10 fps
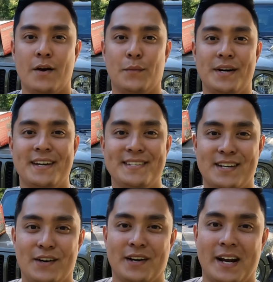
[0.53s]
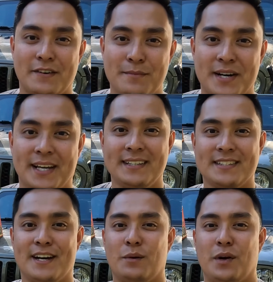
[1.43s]
What is going on, everybody?
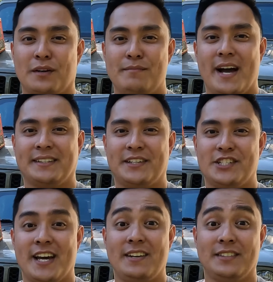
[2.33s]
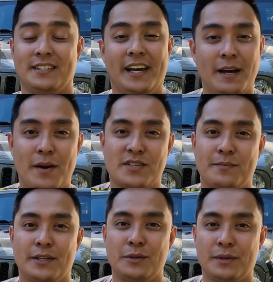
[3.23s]
Welcome back to the channel. Today I'm actually
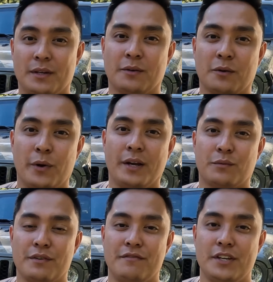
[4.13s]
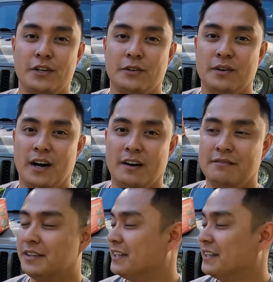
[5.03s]
going to be doing a quick review of